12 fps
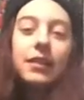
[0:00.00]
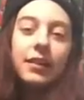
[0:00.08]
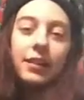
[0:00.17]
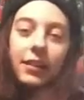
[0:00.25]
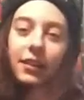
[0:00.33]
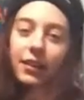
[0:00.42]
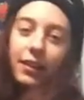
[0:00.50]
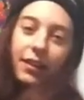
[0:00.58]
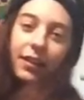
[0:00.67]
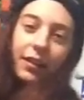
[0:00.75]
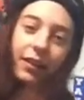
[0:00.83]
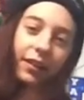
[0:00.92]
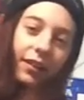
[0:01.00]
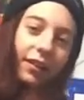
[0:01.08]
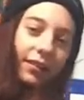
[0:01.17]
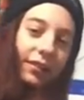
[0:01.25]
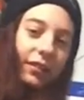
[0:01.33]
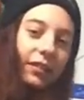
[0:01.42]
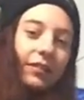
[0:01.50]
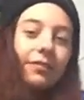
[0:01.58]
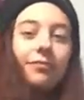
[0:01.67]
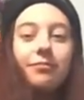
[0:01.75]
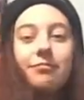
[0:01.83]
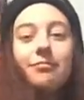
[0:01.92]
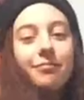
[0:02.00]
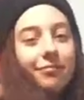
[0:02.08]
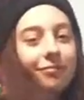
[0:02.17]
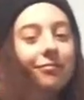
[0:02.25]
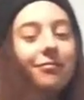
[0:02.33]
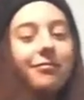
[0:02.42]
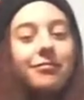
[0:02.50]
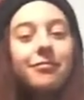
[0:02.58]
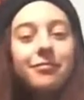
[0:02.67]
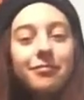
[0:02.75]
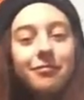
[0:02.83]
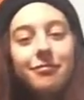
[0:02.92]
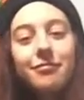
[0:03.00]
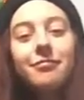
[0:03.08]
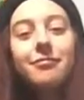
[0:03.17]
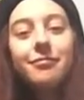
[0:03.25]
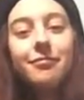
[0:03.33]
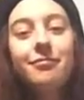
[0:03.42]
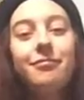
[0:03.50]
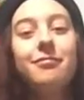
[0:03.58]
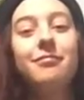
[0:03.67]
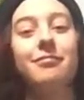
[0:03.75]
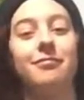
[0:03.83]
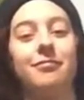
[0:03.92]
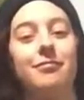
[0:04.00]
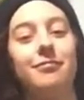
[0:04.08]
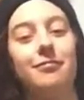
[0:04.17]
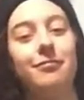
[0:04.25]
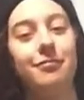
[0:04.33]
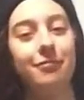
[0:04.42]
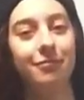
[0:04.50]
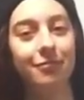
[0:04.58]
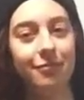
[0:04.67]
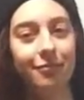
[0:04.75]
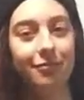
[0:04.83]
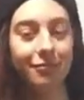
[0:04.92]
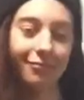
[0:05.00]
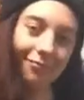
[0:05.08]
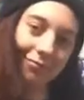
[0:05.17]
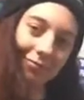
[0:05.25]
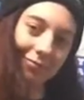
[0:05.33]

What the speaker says: Nobody speaks.